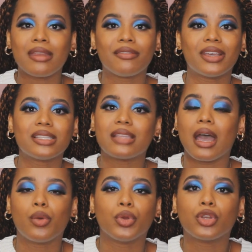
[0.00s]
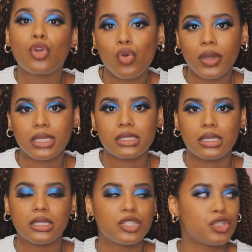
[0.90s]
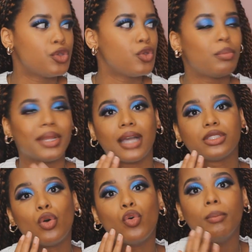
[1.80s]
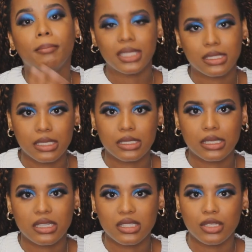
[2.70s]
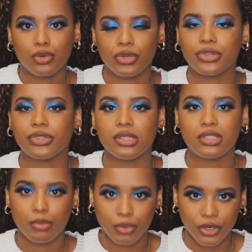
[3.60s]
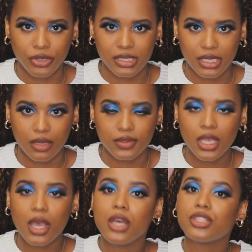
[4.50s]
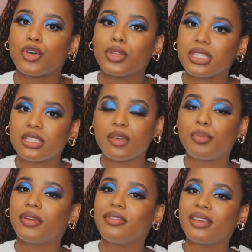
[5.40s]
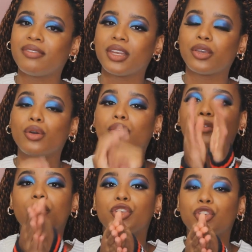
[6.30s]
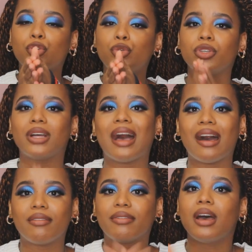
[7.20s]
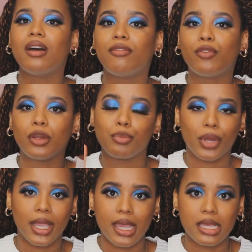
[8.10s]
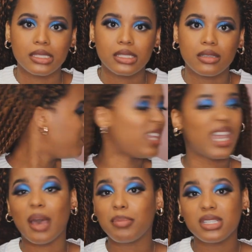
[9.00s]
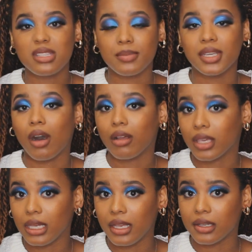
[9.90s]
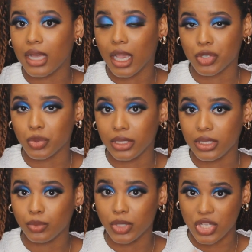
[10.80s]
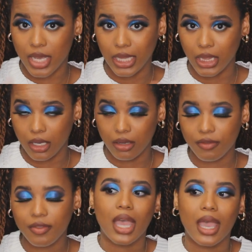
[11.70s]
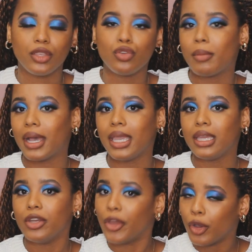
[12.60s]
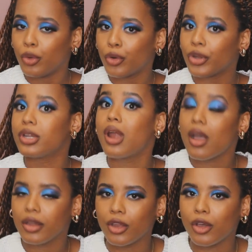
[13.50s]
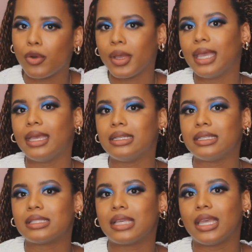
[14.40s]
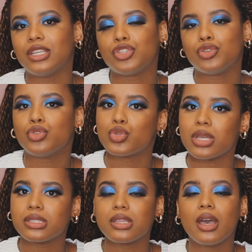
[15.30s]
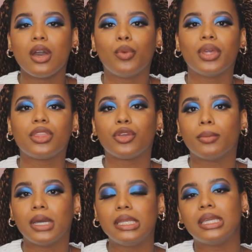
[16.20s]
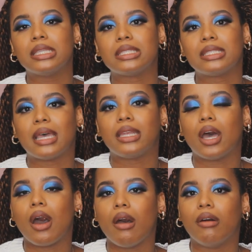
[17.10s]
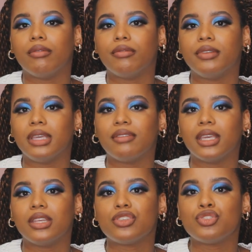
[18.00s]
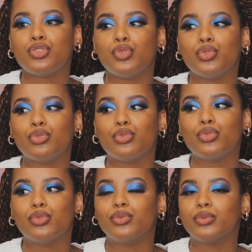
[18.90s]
invest our coins into Black owned businesses in order to support ourselves. So this is the perfect video for you. You'll have four brands. They happen to be all Canadian actually, which I love, that you might know or not know and decide to trust with your money instead of giving it to